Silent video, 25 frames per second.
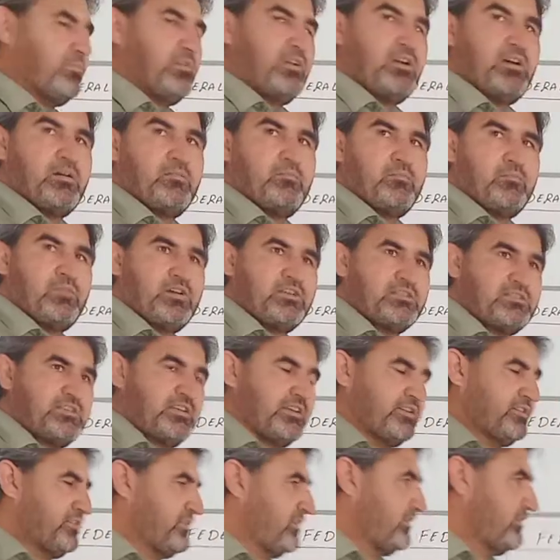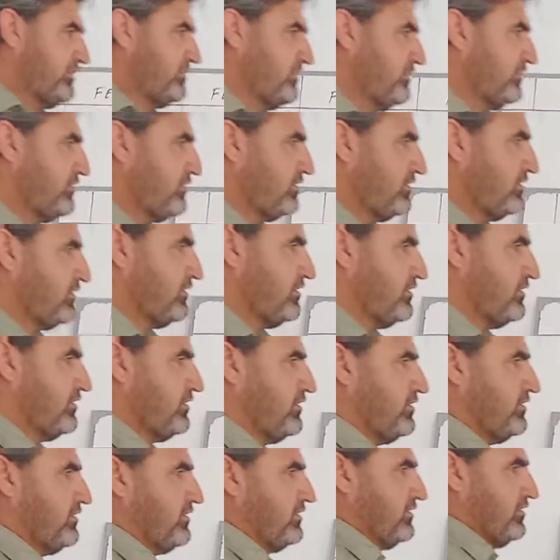law of mass action.
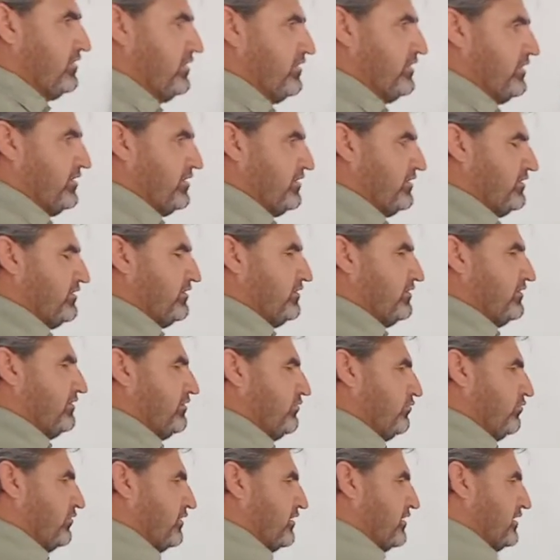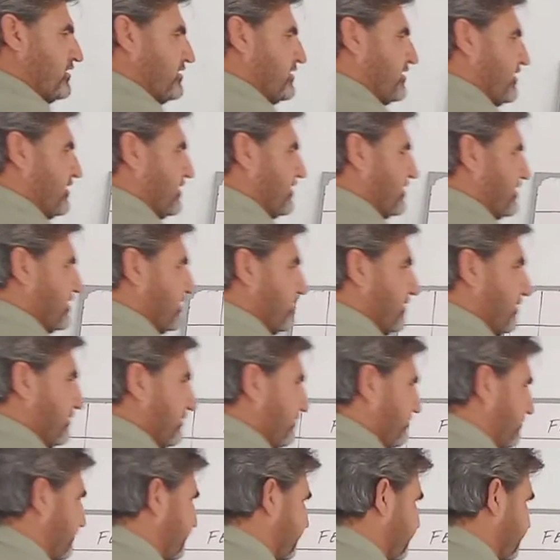And what is this?